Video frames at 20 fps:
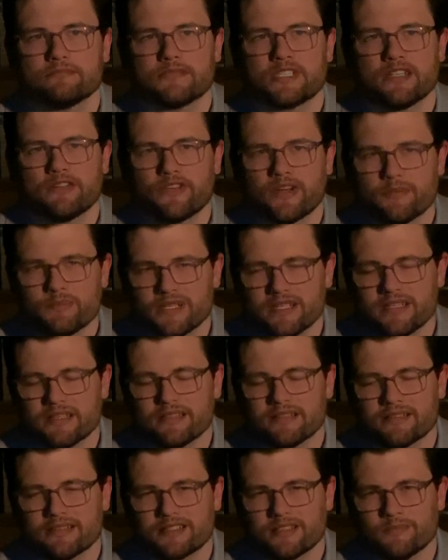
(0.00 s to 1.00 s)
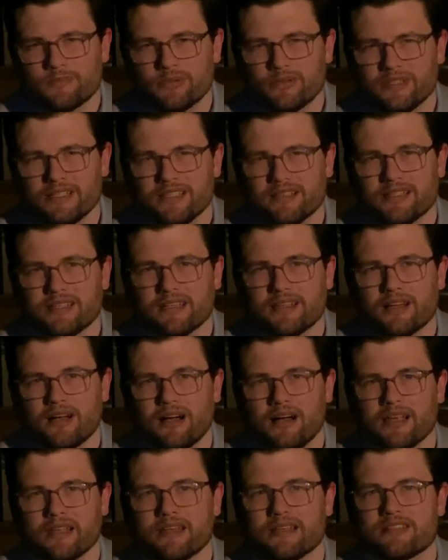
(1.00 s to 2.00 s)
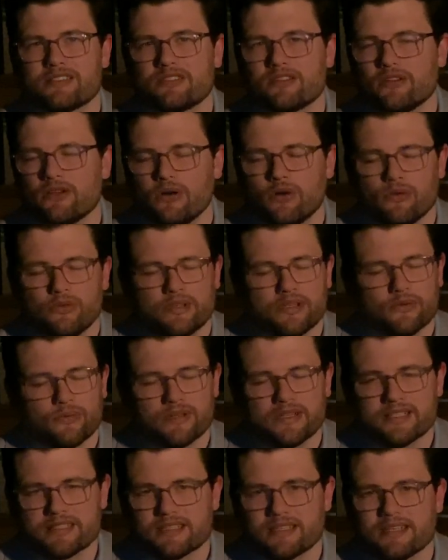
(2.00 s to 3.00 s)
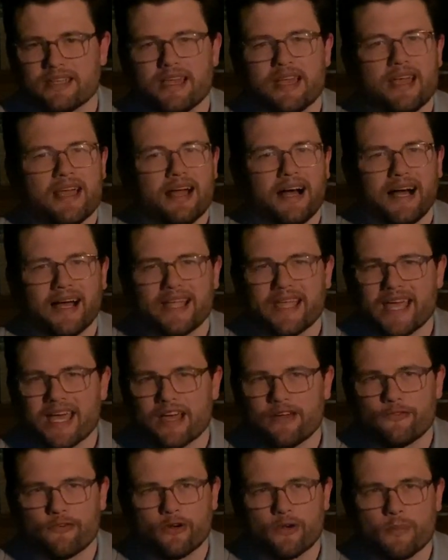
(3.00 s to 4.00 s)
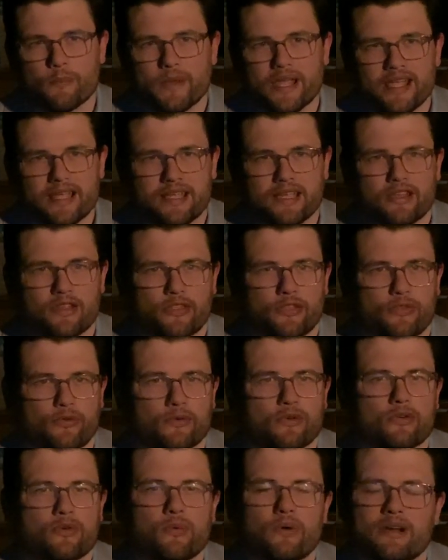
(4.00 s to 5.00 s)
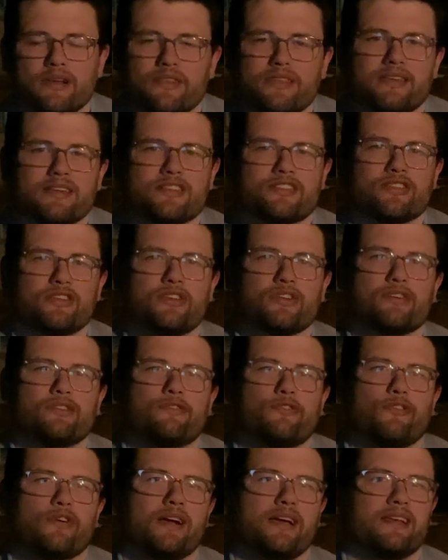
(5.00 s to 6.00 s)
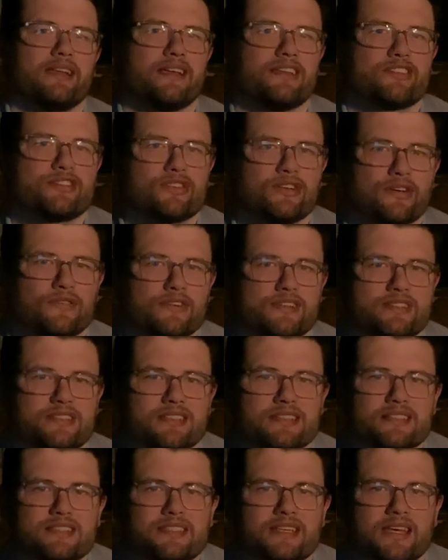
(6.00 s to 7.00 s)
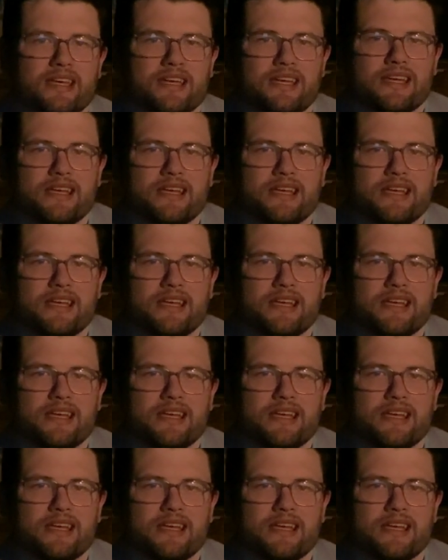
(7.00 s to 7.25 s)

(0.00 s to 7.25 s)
And if I'm being completely honest, the only reason I ever make it through one of these Good Friday services